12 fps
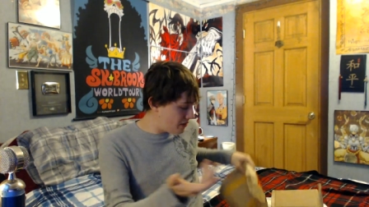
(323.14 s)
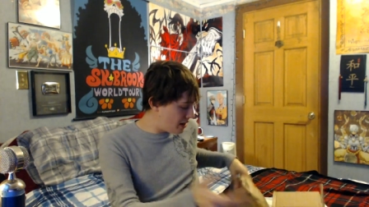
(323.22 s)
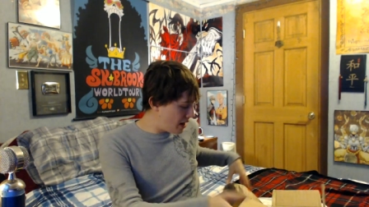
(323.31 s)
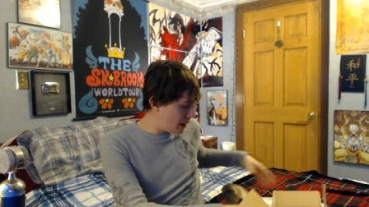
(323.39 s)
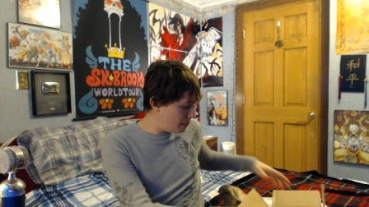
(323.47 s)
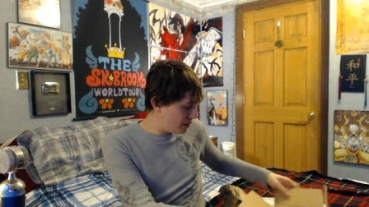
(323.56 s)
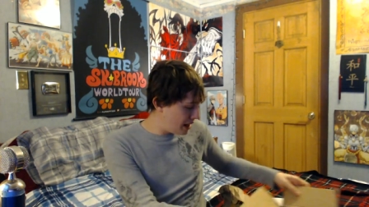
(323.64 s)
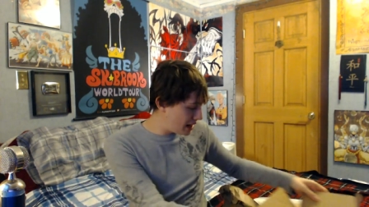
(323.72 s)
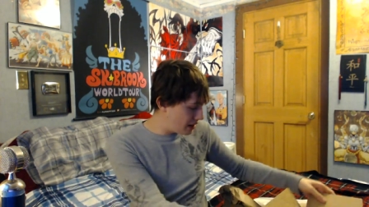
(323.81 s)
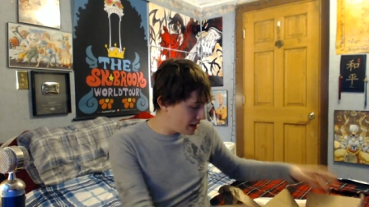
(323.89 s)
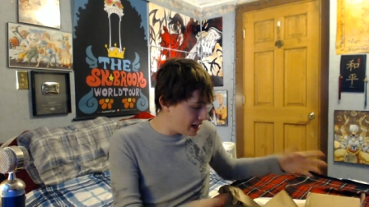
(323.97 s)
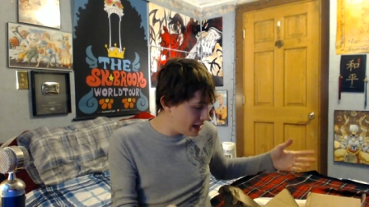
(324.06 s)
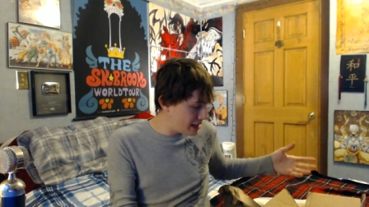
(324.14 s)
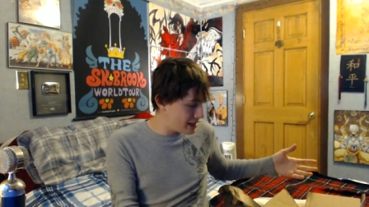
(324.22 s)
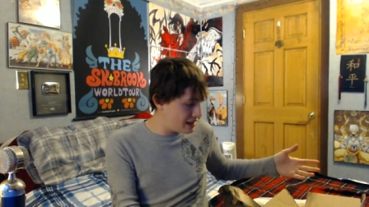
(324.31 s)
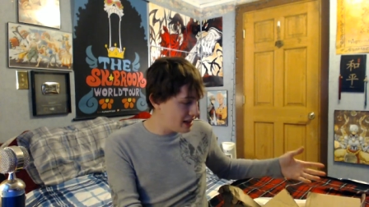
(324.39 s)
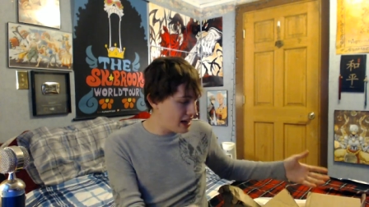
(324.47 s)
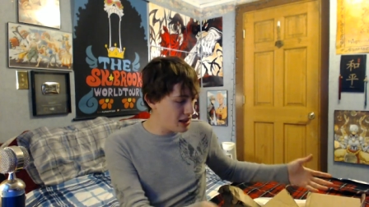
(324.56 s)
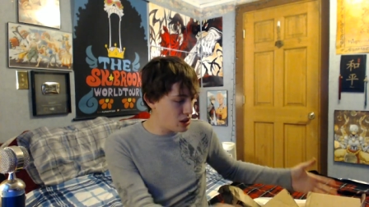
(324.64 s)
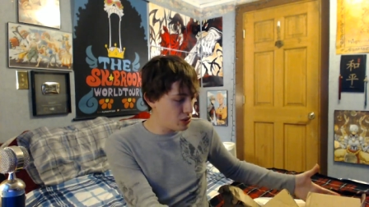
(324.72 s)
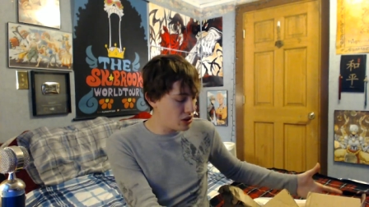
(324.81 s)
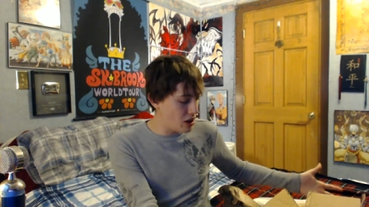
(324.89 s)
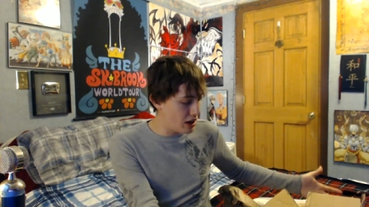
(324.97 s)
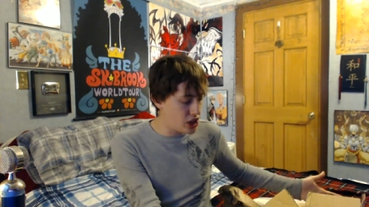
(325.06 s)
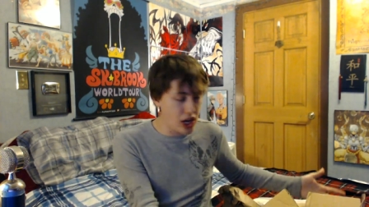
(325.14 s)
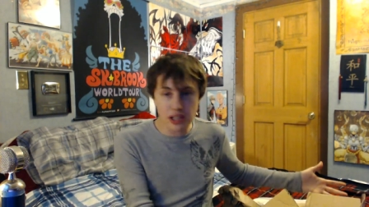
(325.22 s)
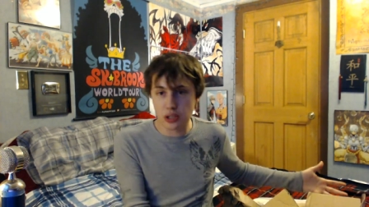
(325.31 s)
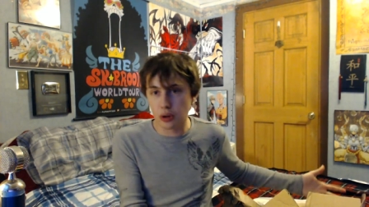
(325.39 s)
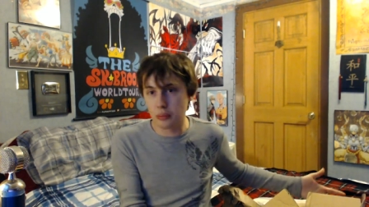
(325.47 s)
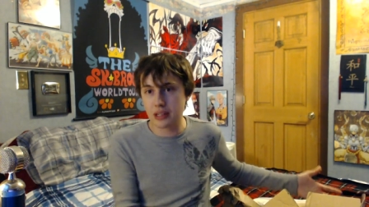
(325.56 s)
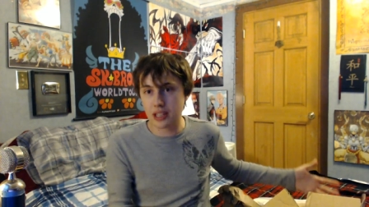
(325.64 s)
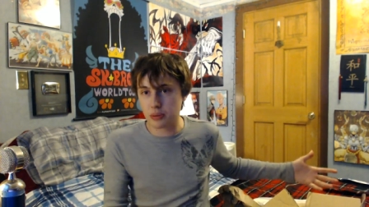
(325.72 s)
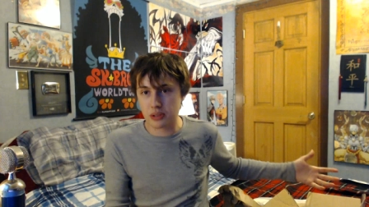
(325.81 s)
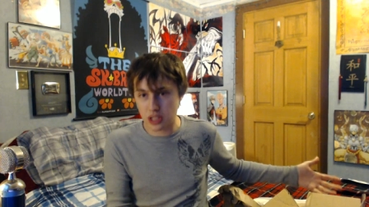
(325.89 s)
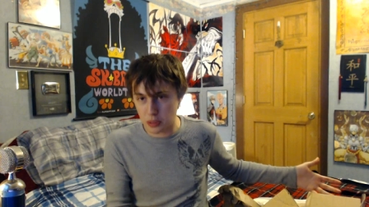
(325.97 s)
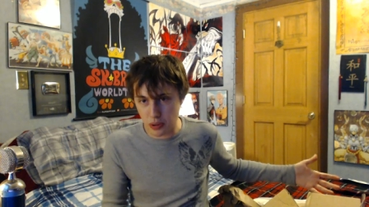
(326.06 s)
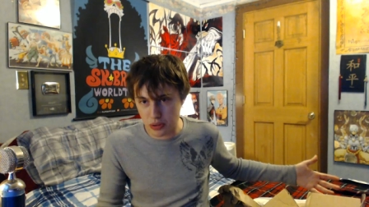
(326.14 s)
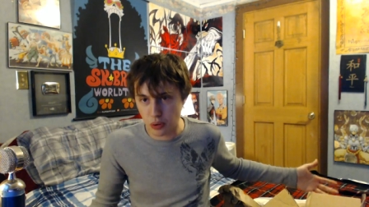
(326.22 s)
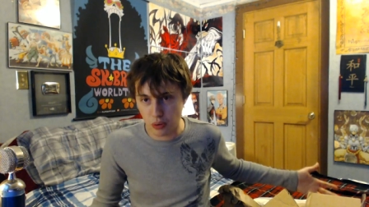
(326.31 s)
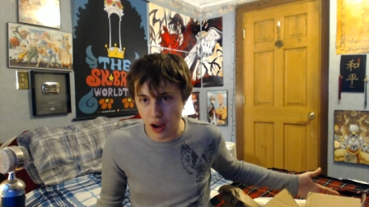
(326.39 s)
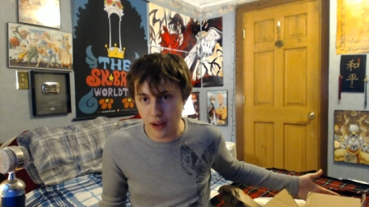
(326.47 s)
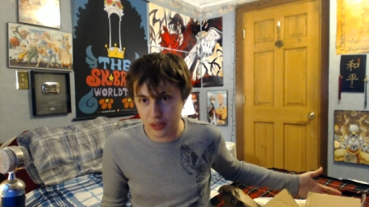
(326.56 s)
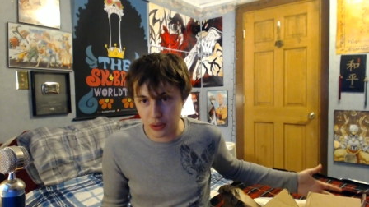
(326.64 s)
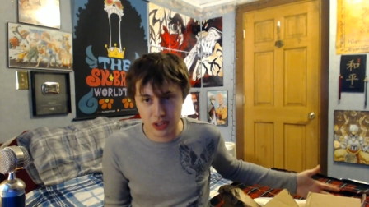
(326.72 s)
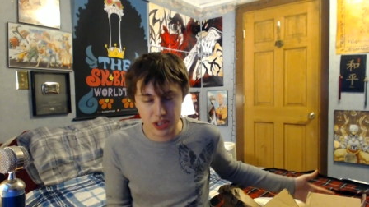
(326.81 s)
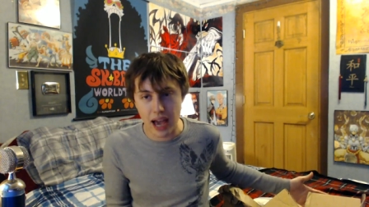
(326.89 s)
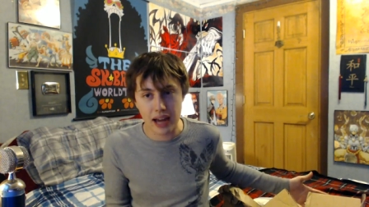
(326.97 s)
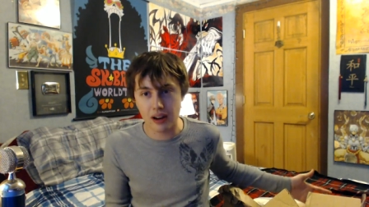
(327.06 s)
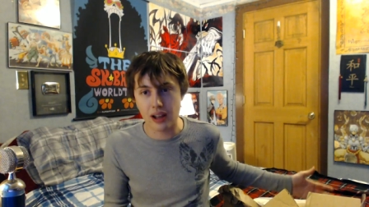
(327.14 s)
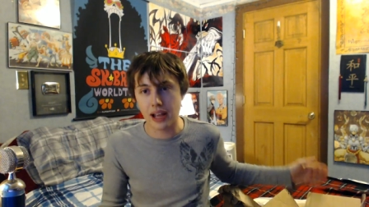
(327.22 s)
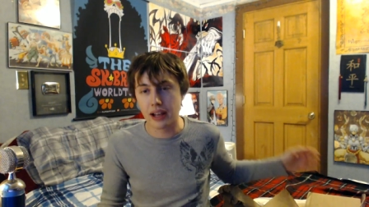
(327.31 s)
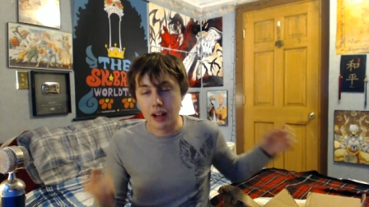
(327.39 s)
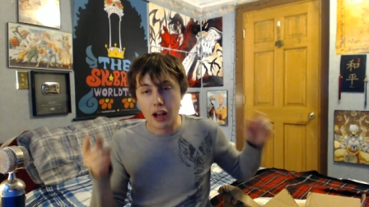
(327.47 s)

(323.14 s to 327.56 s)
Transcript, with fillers: uh, planning on getting this today. This was not. Jay told me this wasn't supposed to arrive till Saturday.